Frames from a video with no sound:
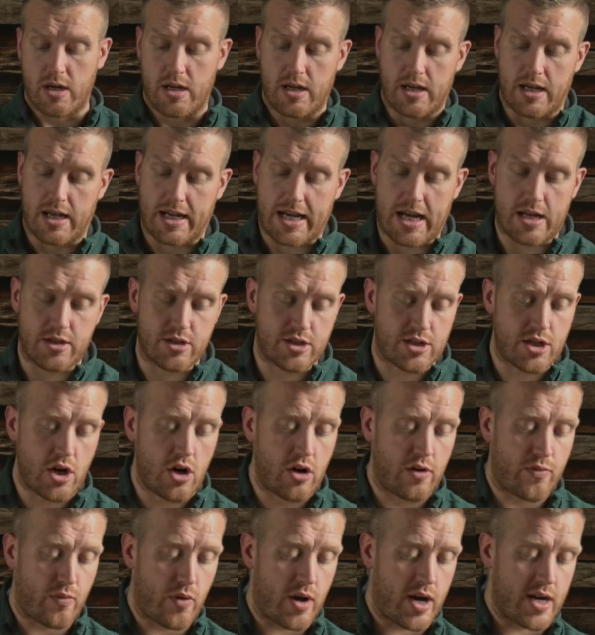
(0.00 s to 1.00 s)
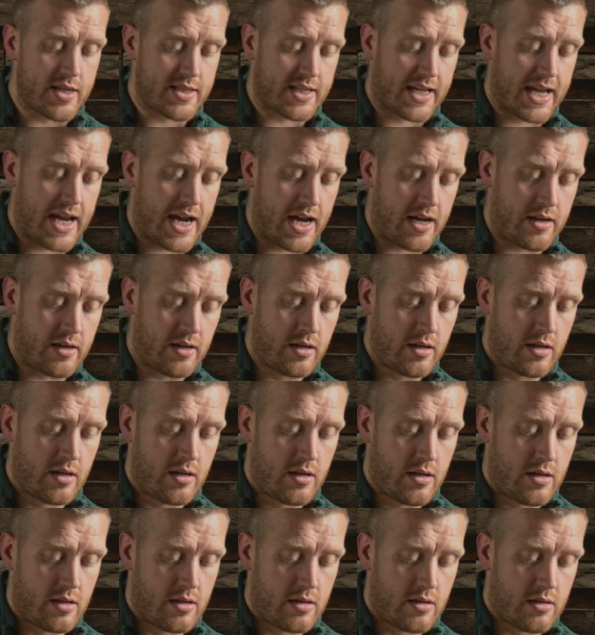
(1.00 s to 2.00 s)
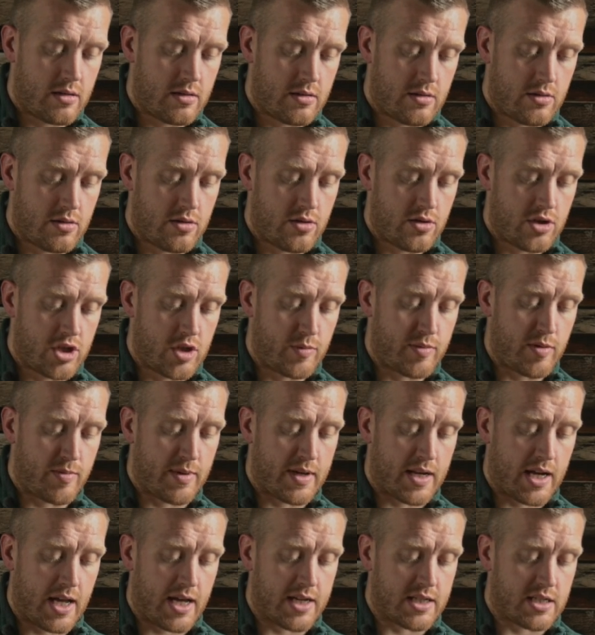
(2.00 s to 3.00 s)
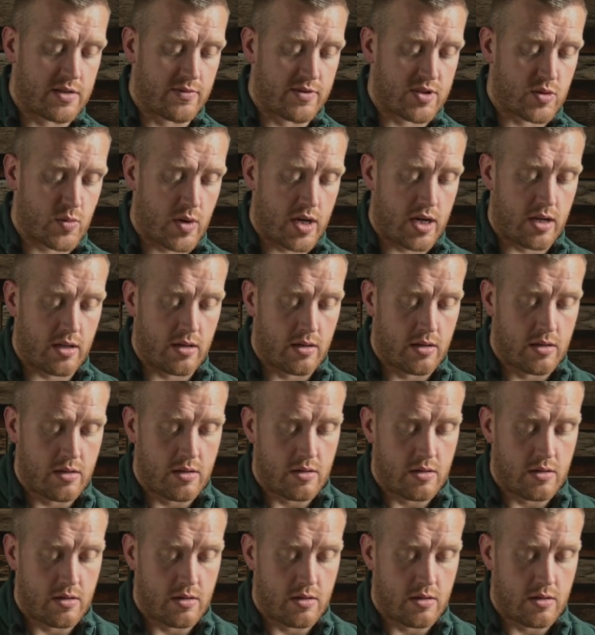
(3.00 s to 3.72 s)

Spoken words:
Again, stove wise again, should be a bit lighter as well.